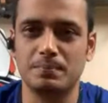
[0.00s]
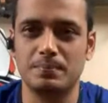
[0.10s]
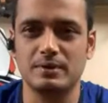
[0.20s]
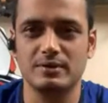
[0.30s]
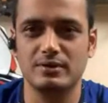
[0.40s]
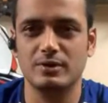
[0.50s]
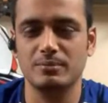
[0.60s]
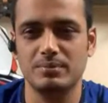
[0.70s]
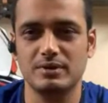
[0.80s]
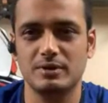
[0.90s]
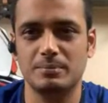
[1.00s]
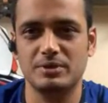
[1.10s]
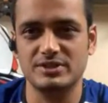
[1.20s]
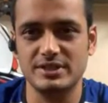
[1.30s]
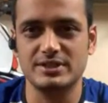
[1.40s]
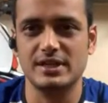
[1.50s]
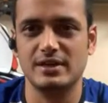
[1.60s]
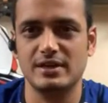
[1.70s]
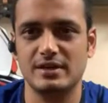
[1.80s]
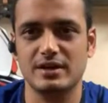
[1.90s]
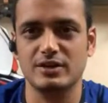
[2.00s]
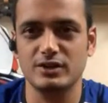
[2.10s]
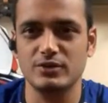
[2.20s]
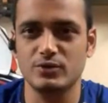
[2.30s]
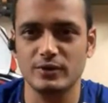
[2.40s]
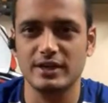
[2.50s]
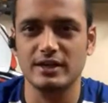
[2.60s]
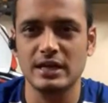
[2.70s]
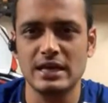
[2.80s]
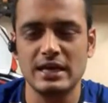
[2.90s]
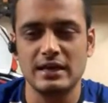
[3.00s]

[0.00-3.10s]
to you know uh, persist and continue doing it